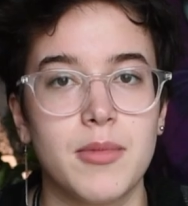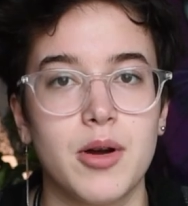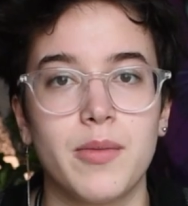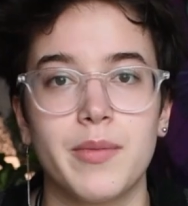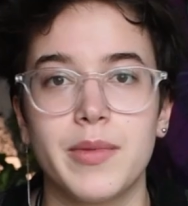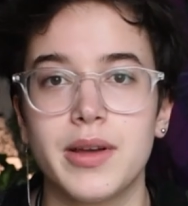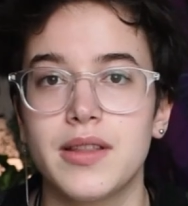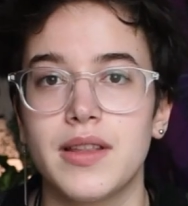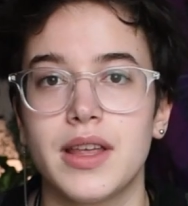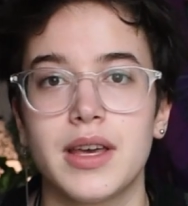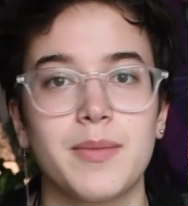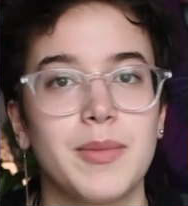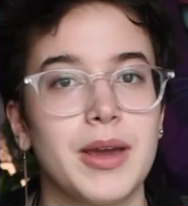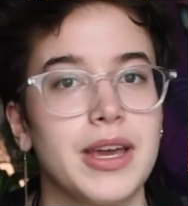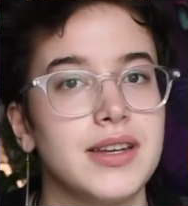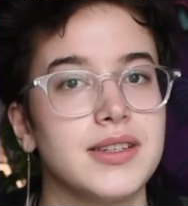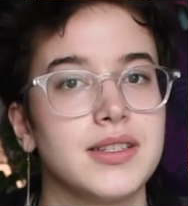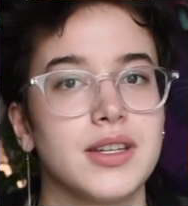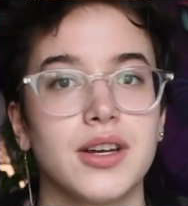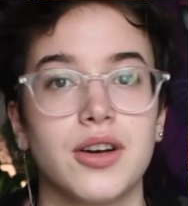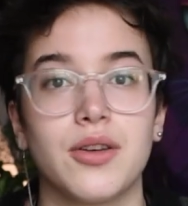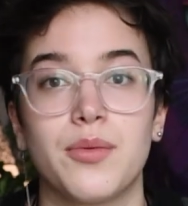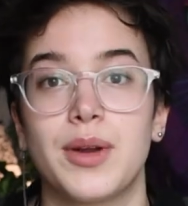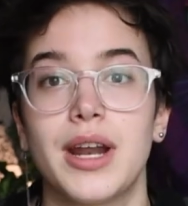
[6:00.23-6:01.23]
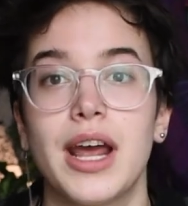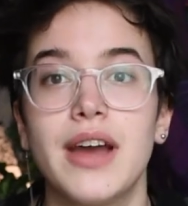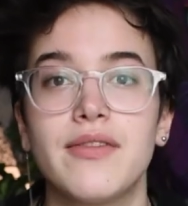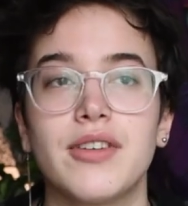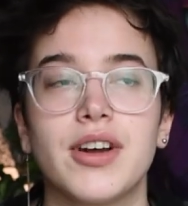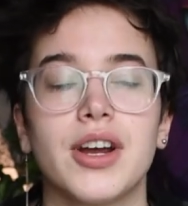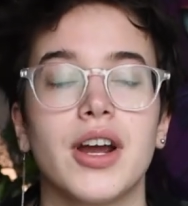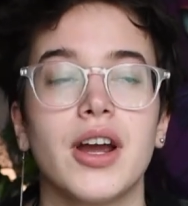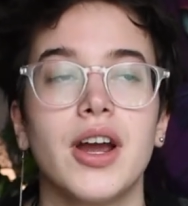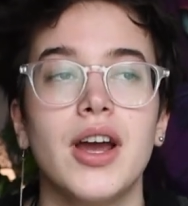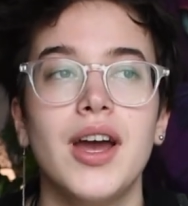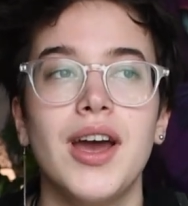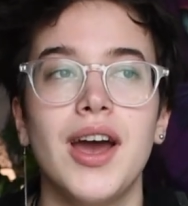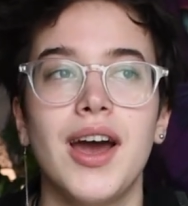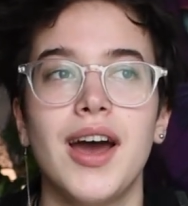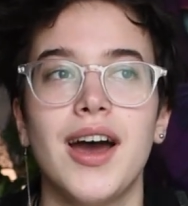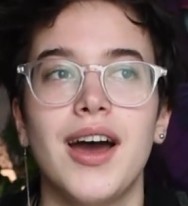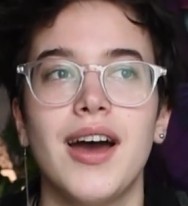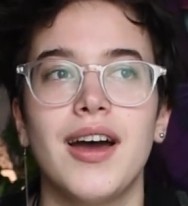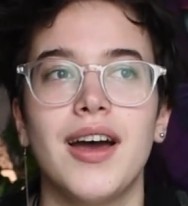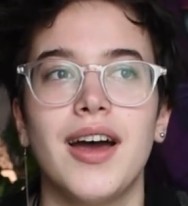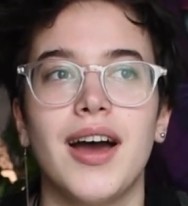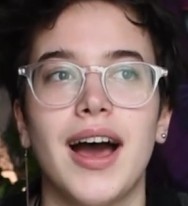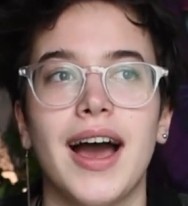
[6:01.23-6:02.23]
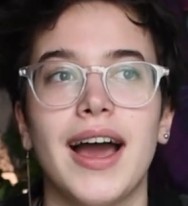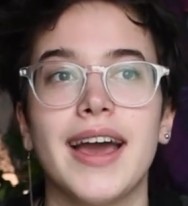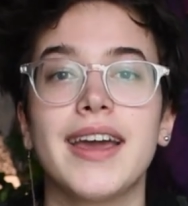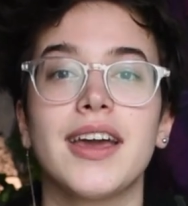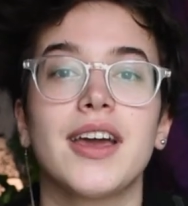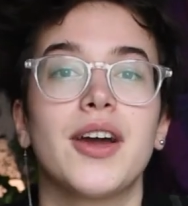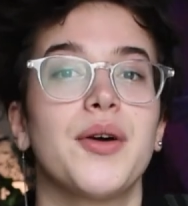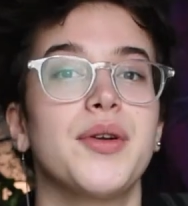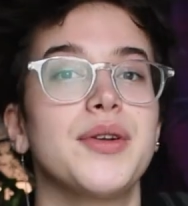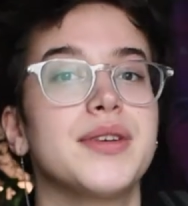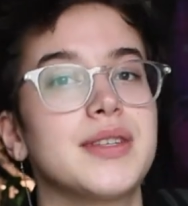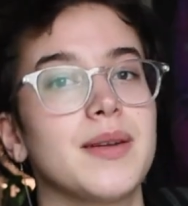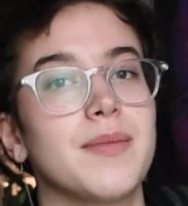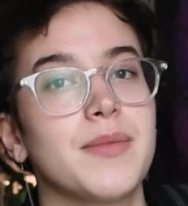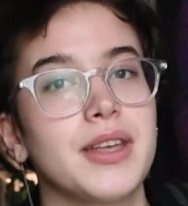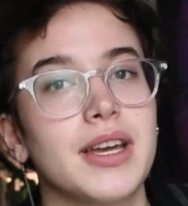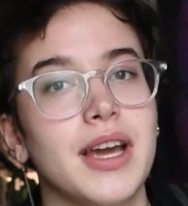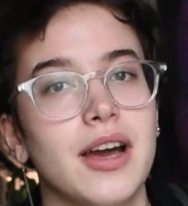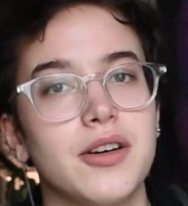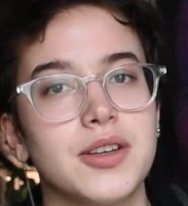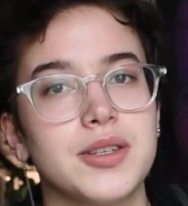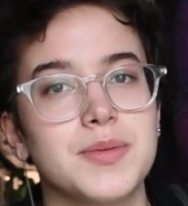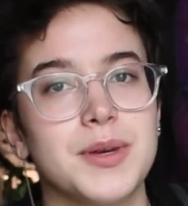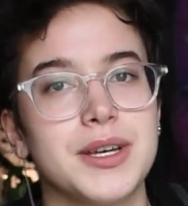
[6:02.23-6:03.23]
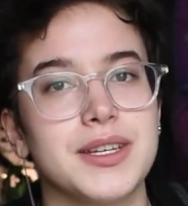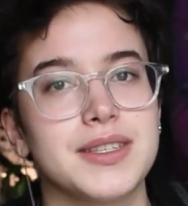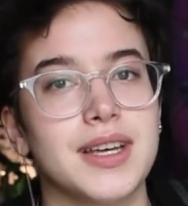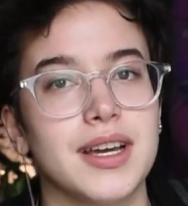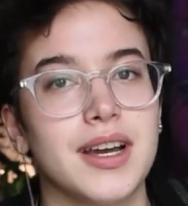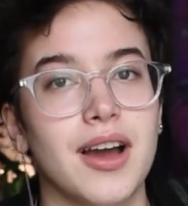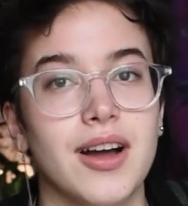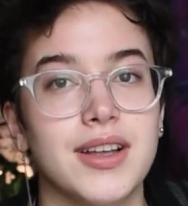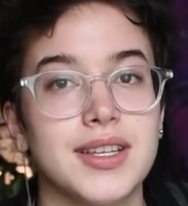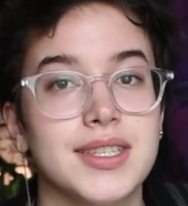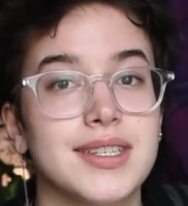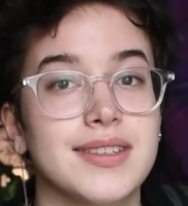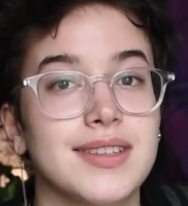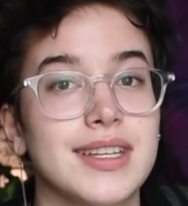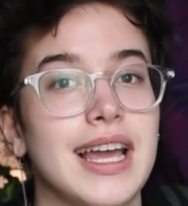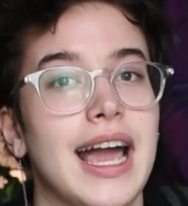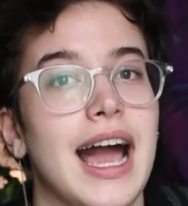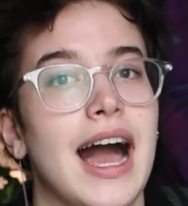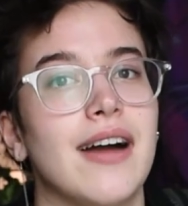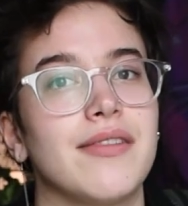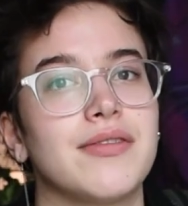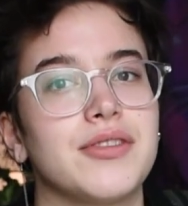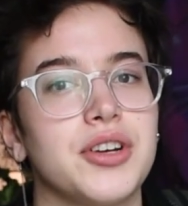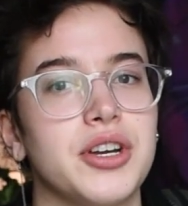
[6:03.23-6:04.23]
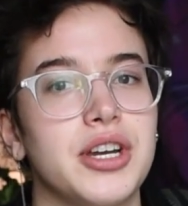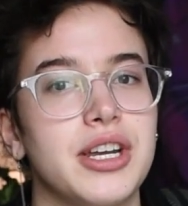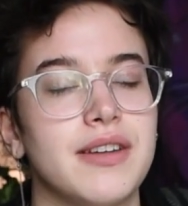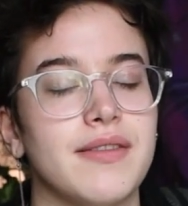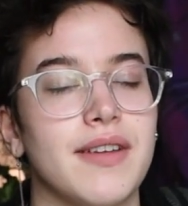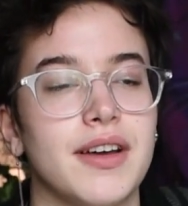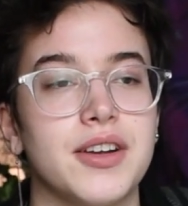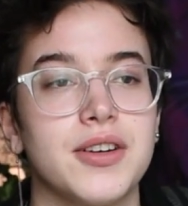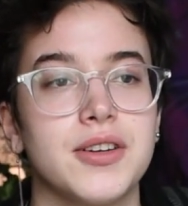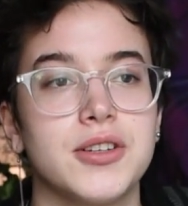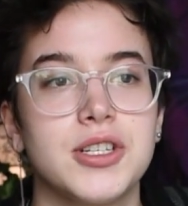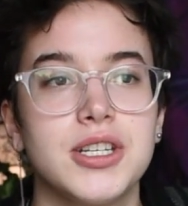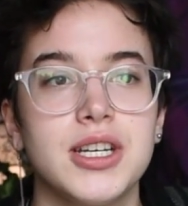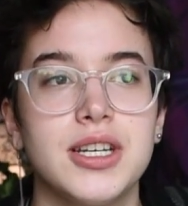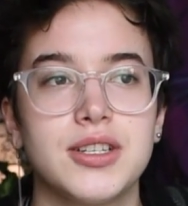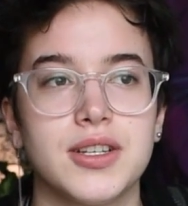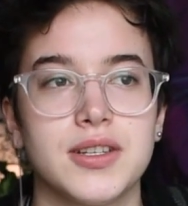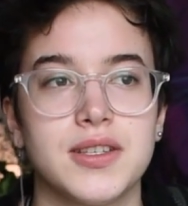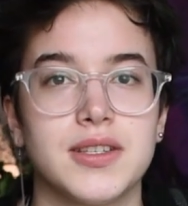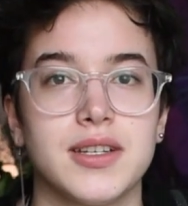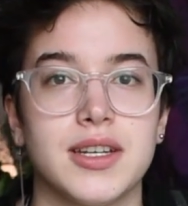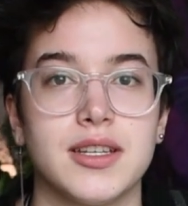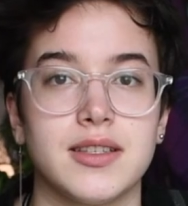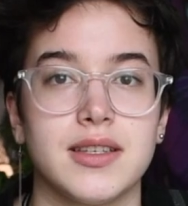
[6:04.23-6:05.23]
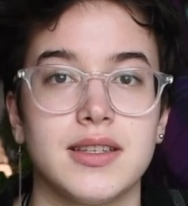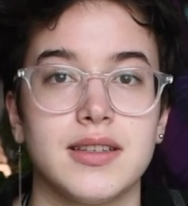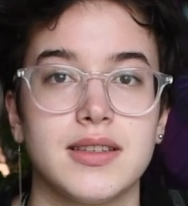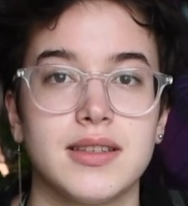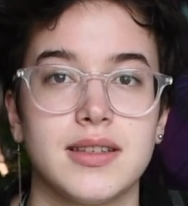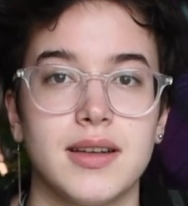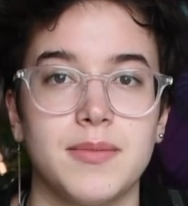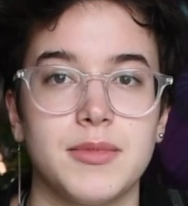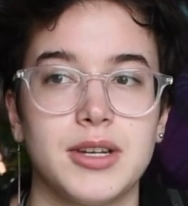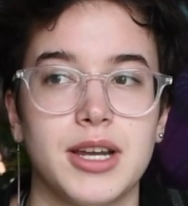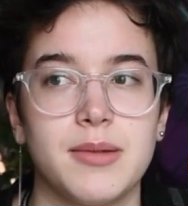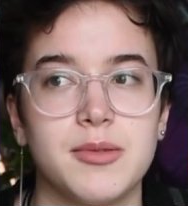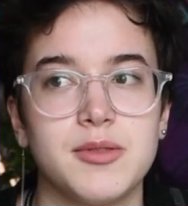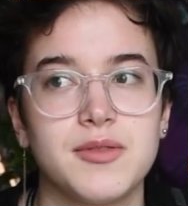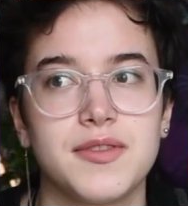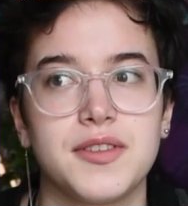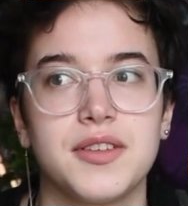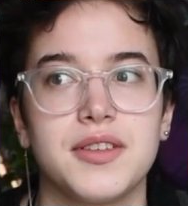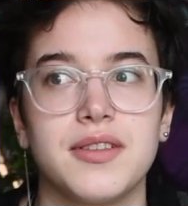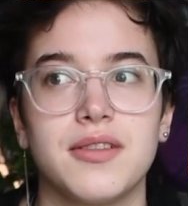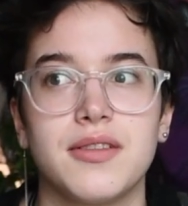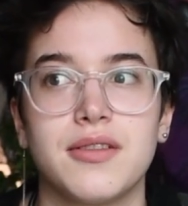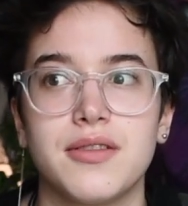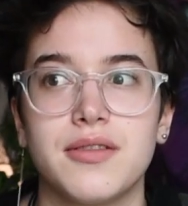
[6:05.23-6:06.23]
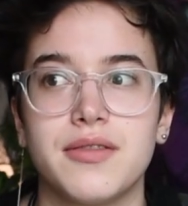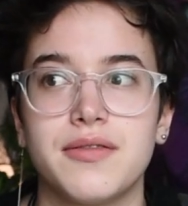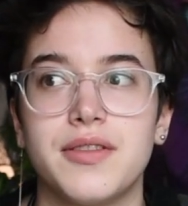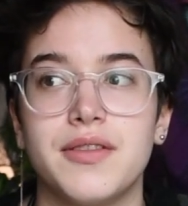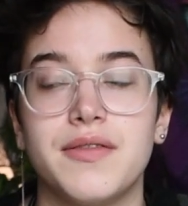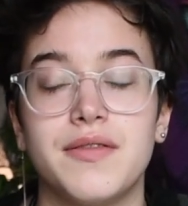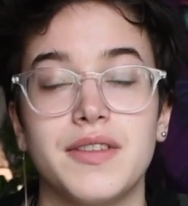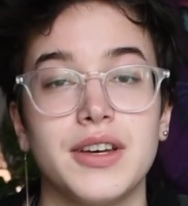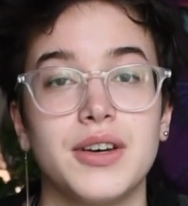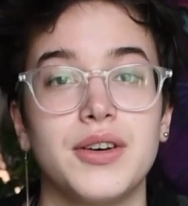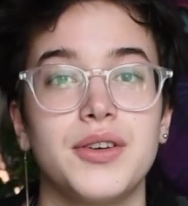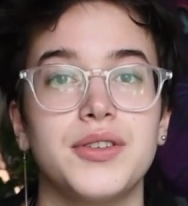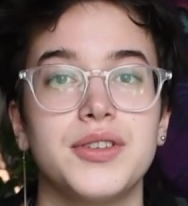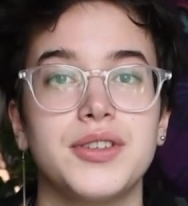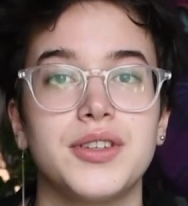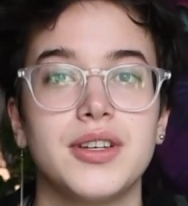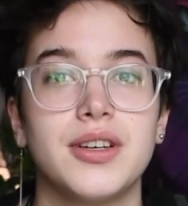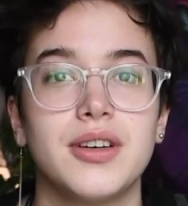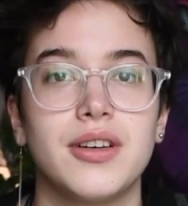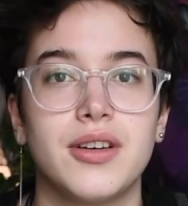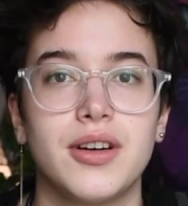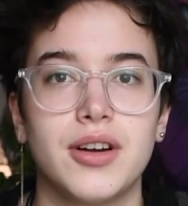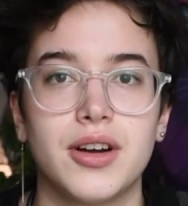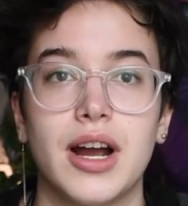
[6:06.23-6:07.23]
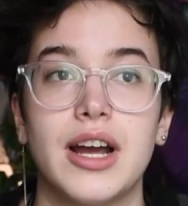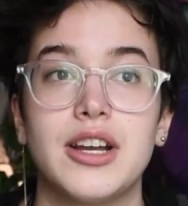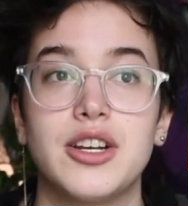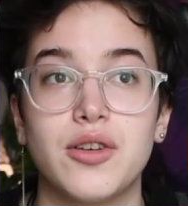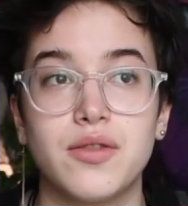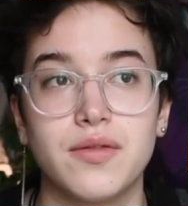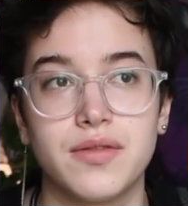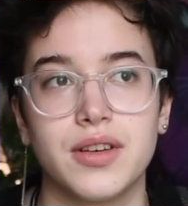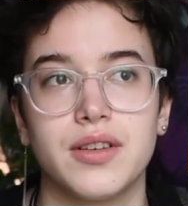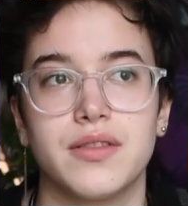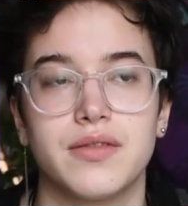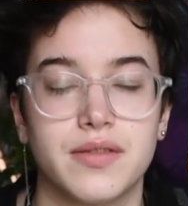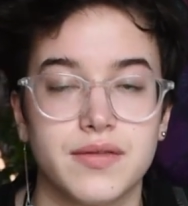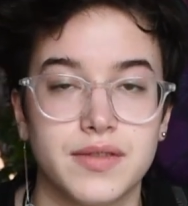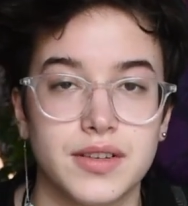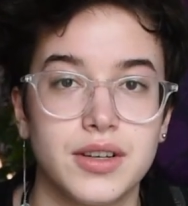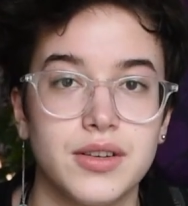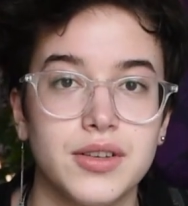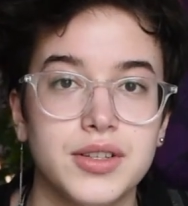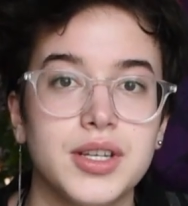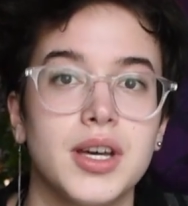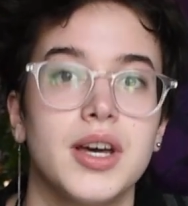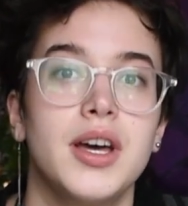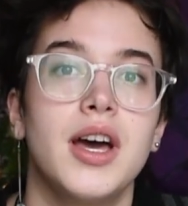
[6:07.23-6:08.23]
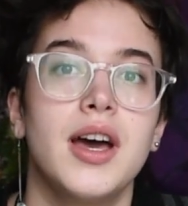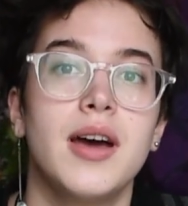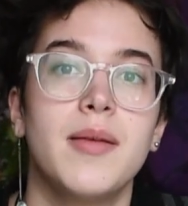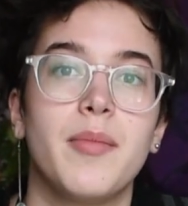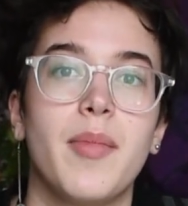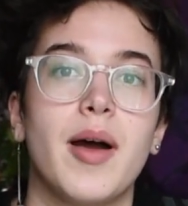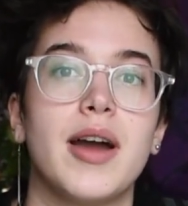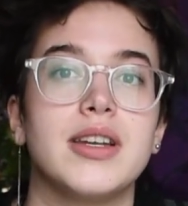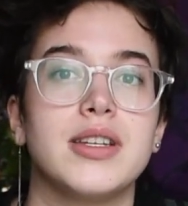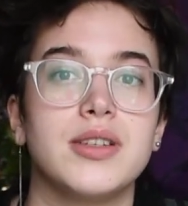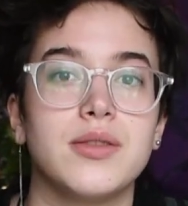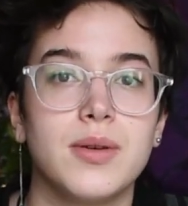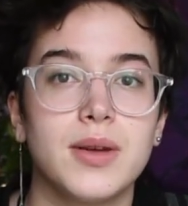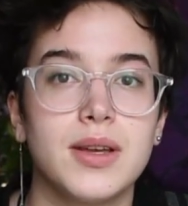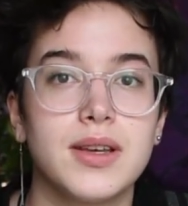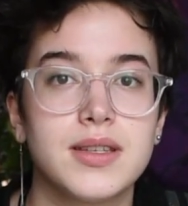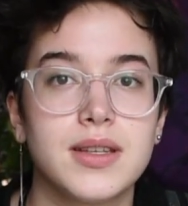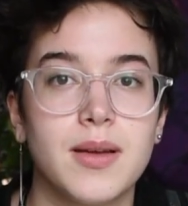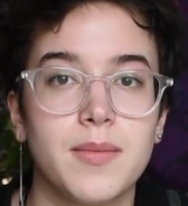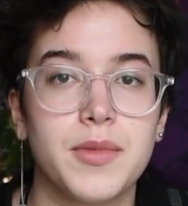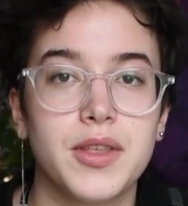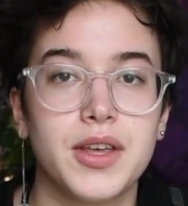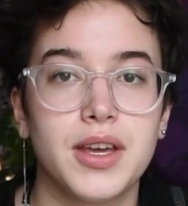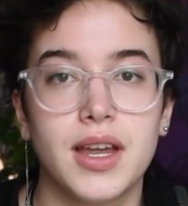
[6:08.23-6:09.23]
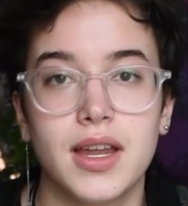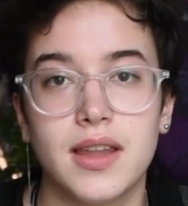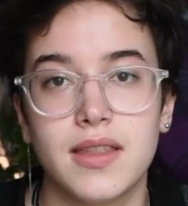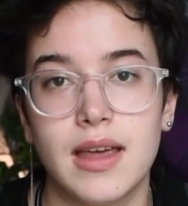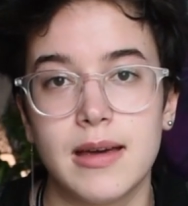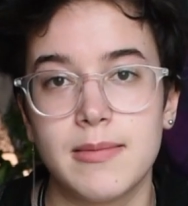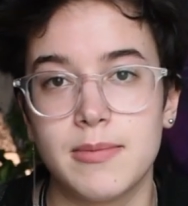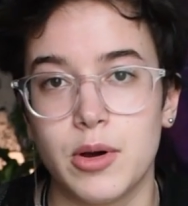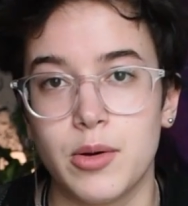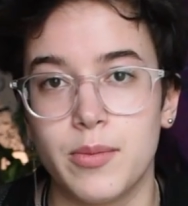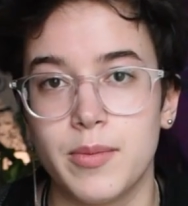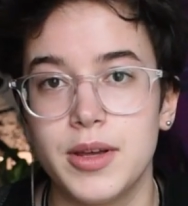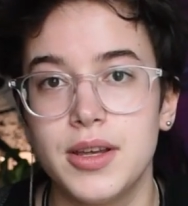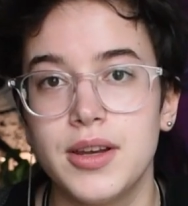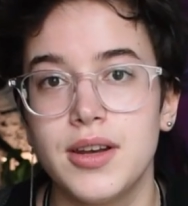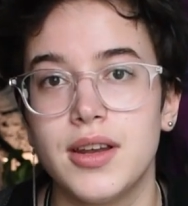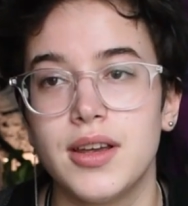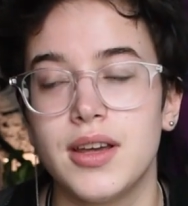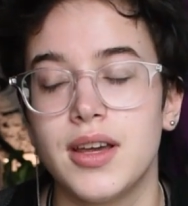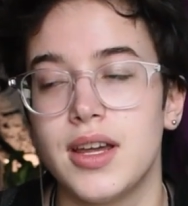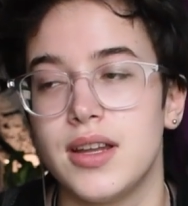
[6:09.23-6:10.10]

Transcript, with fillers: moment, like painting or whatever, I can go to something else because I constantly have creative energy. It just doesn't sometimes feel fulfilled, or I don't feel fulfilled by doing something in that moment.